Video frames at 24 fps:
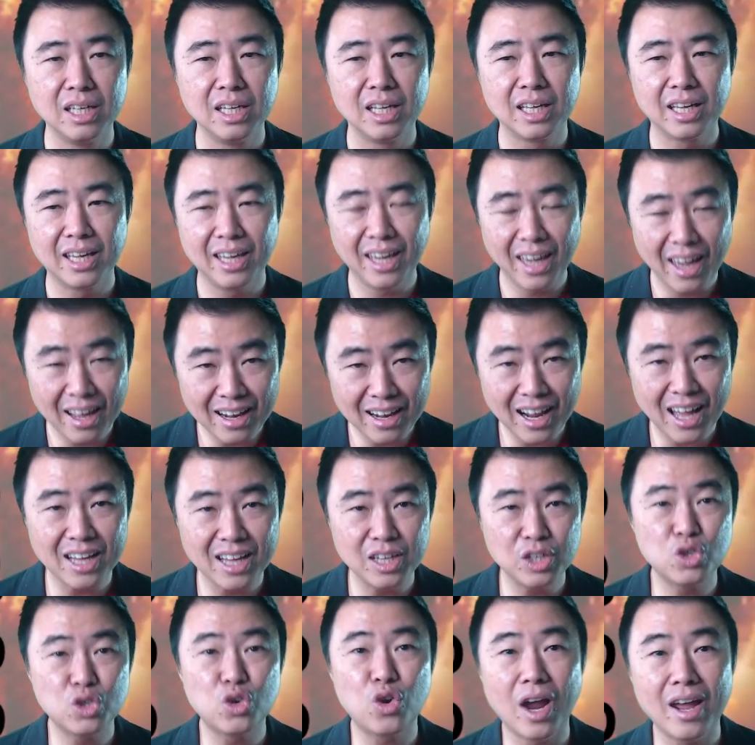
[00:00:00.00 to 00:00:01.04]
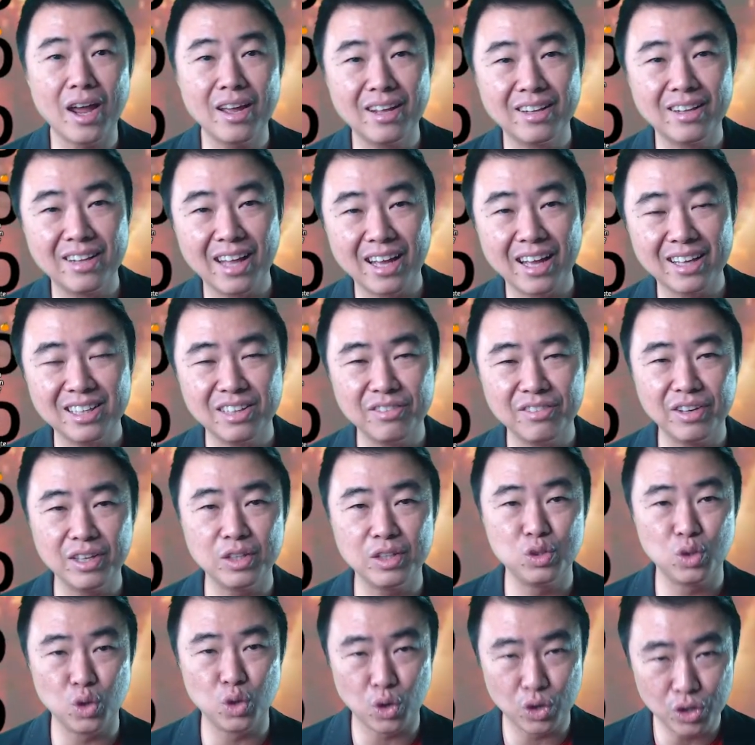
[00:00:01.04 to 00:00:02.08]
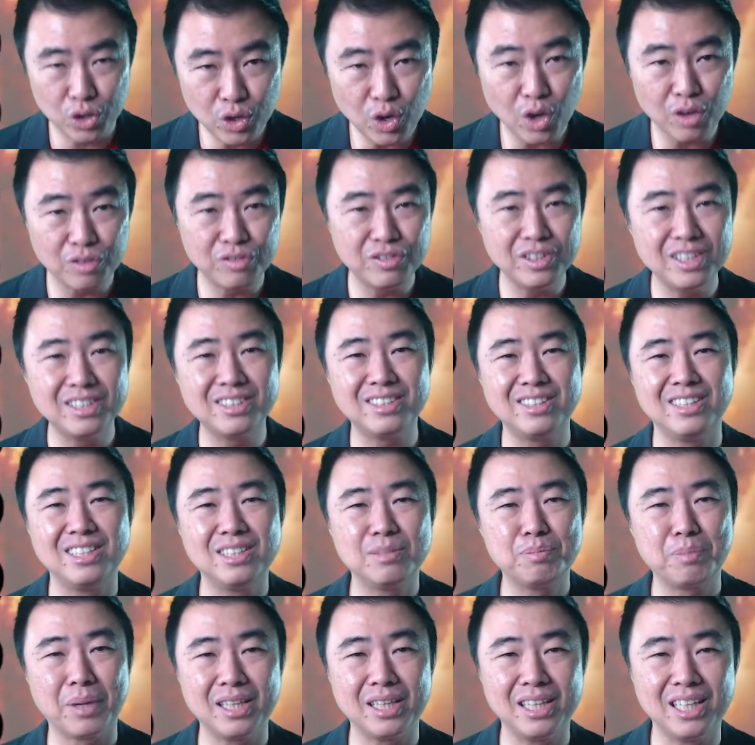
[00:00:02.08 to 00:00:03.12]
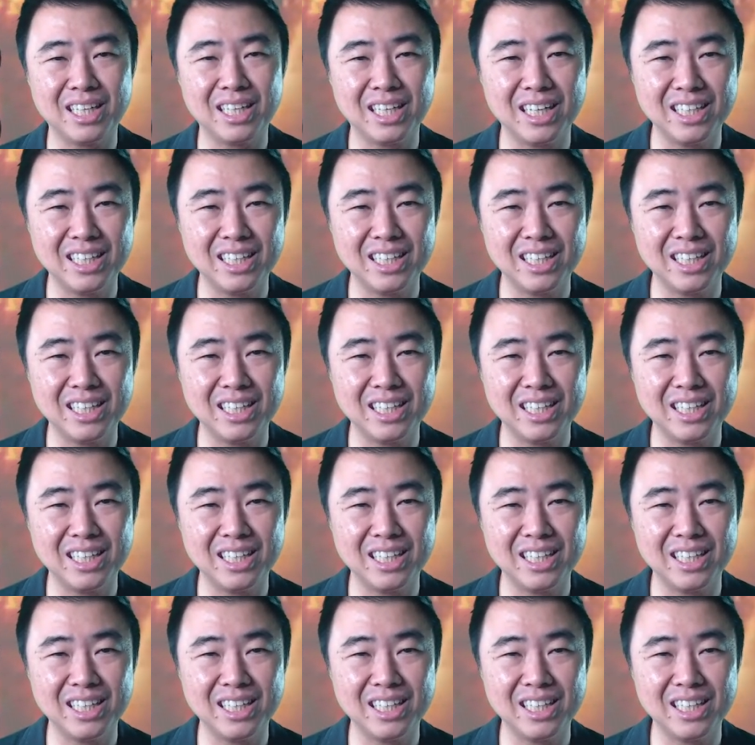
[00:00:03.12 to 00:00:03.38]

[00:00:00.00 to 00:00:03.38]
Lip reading: can I try and activate your northeast this particular